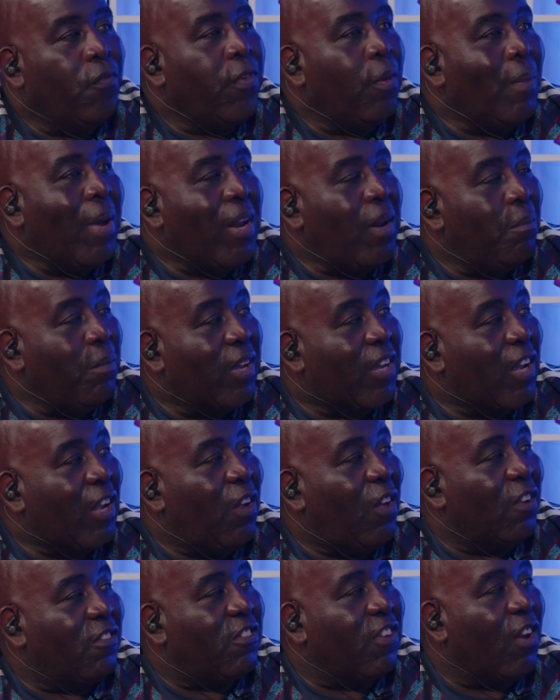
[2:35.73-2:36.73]
have you made of Mikel
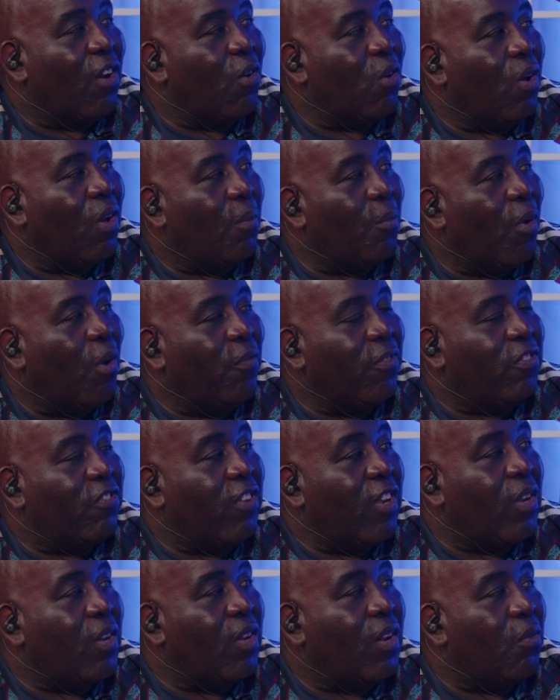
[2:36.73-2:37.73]
Arteta? Um,
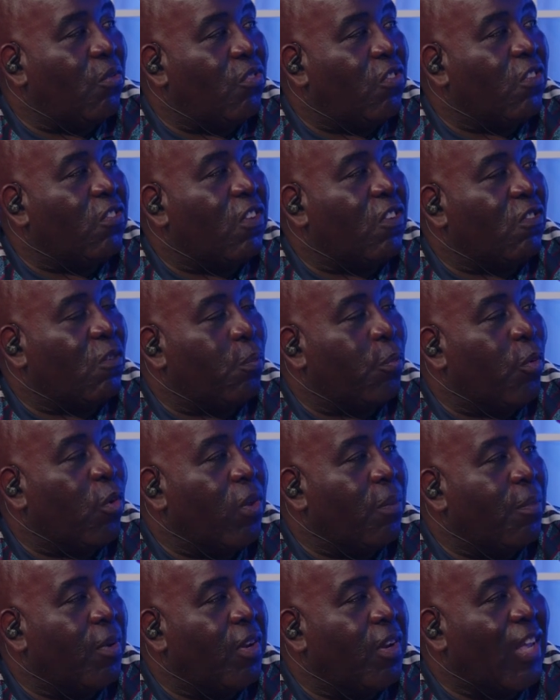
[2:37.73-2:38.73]
obviously there was the
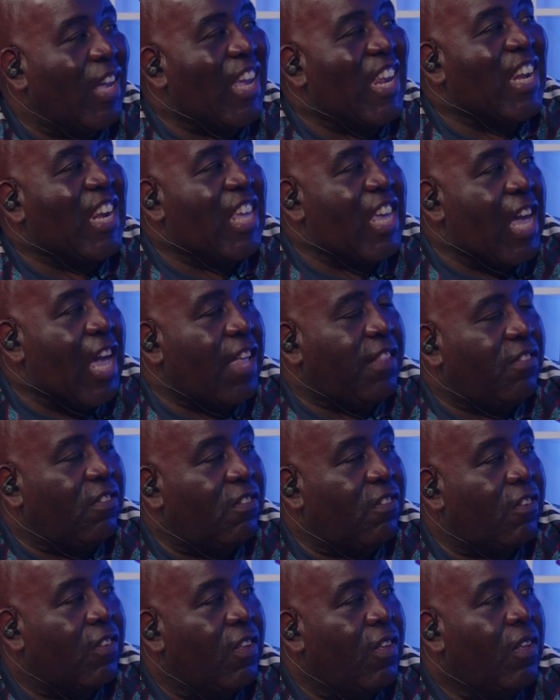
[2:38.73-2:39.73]
disappointment in the
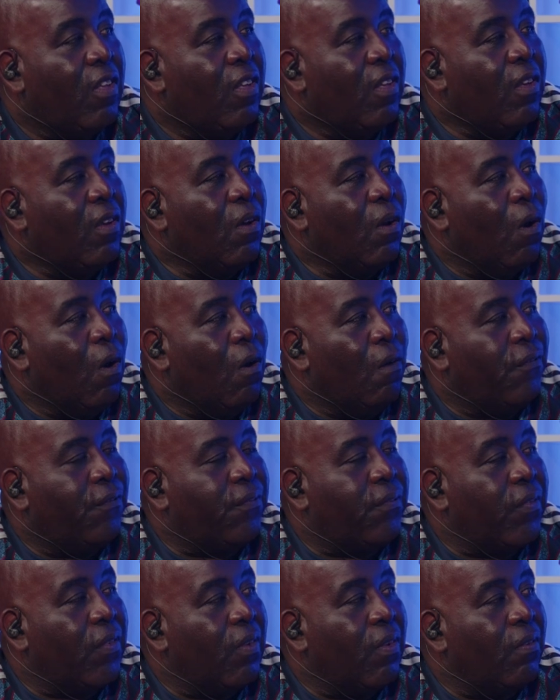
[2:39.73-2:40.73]
end
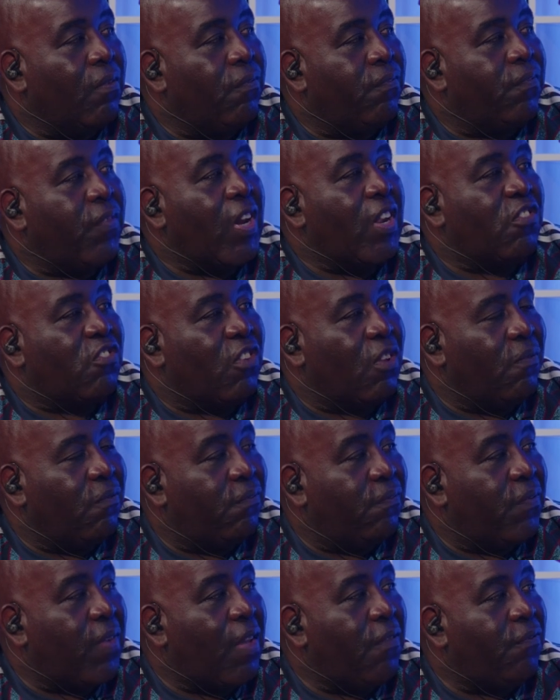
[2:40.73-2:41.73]
of finishing
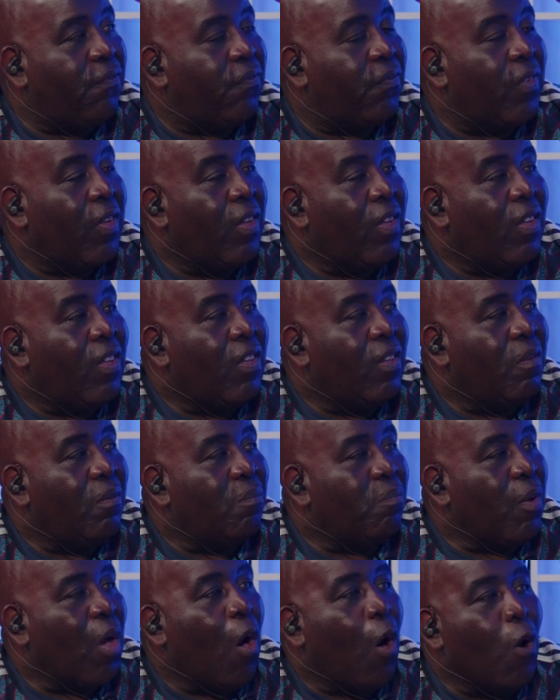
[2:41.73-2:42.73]
fifth,
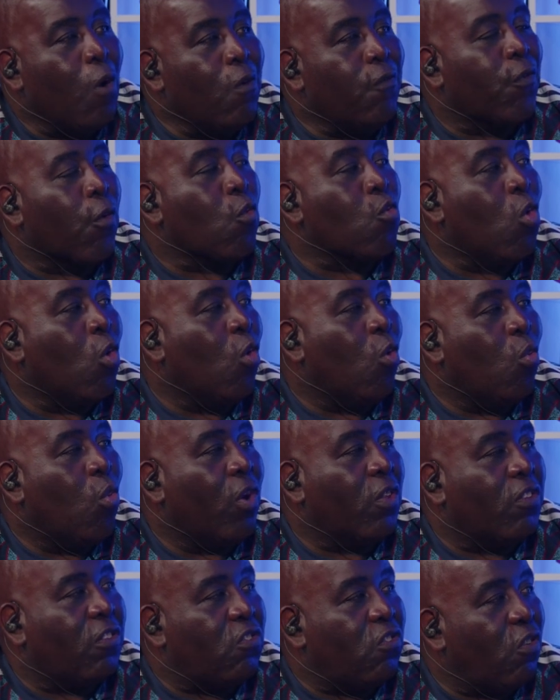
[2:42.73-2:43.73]
but overall,
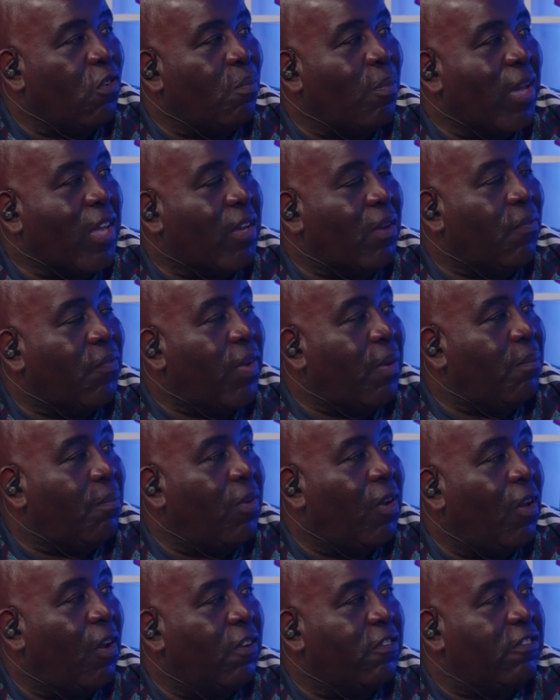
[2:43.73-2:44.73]
what did you make of him
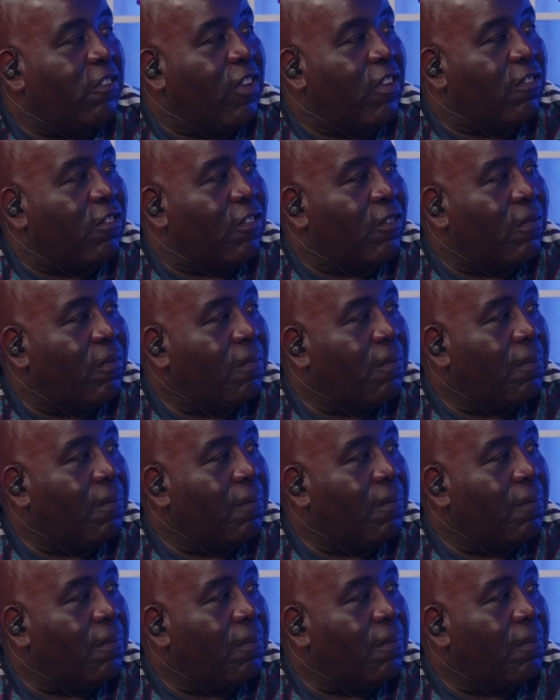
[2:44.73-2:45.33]
last season?